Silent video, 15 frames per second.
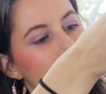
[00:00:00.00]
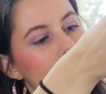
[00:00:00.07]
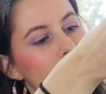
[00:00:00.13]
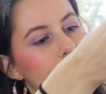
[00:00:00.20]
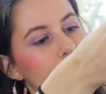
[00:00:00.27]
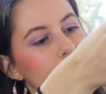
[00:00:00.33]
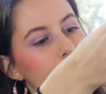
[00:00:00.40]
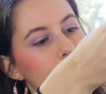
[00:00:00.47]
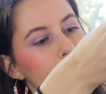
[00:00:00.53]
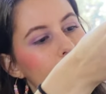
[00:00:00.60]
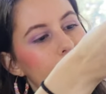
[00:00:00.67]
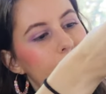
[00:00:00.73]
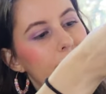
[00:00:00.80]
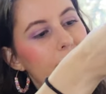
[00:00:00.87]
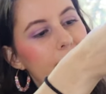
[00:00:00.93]
And
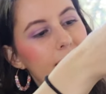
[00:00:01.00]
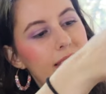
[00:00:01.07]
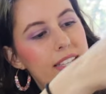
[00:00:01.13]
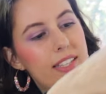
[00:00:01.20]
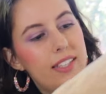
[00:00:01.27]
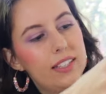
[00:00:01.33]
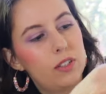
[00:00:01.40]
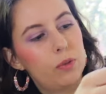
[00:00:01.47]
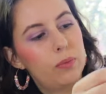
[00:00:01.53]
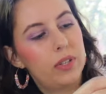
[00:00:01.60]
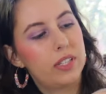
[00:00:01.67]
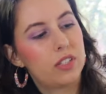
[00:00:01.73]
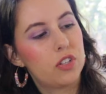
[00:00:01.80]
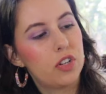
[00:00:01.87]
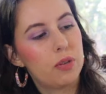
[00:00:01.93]
I think
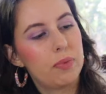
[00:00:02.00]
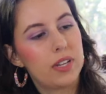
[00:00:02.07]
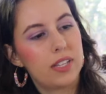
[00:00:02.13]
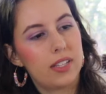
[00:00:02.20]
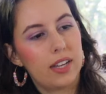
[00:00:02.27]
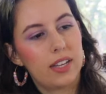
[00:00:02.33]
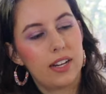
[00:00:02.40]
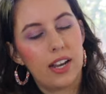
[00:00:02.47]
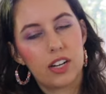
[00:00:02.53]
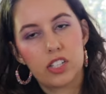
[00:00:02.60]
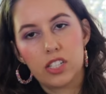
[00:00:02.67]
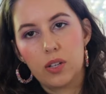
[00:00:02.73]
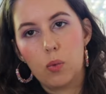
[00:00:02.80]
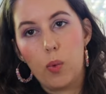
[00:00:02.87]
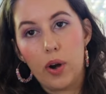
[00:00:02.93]
it's good because I can
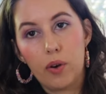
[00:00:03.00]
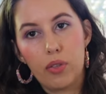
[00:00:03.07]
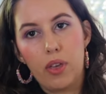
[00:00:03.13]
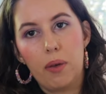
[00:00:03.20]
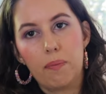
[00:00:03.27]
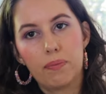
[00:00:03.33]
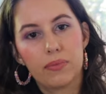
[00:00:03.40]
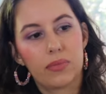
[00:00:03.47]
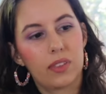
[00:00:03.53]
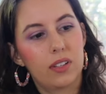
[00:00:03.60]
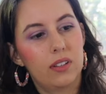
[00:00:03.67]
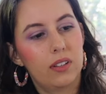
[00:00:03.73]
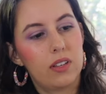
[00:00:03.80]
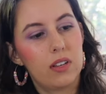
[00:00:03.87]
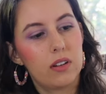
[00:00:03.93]
actually wear them
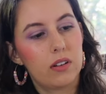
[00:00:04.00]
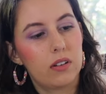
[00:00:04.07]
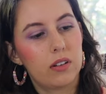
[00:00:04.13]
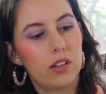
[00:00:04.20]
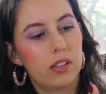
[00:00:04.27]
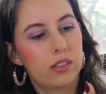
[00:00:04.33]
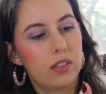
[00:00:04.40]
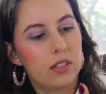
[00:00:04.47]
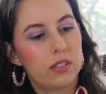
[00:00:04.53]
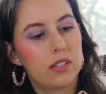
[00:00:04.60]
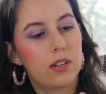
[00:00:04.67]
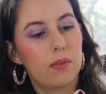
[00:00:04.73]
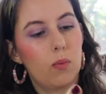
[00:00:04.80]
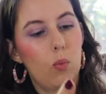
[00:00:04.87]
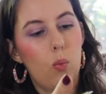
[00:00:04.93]
here at the
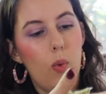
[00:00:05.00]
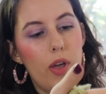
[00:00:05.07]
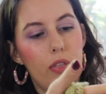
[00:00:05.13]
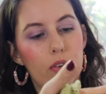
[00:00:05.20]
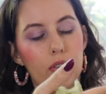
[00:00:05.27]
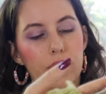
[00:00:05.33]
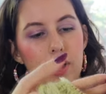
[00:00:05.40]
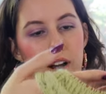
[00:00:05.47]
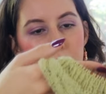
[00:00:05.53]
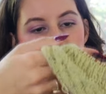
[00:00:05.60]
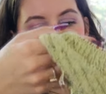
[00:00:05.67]
weather that I'm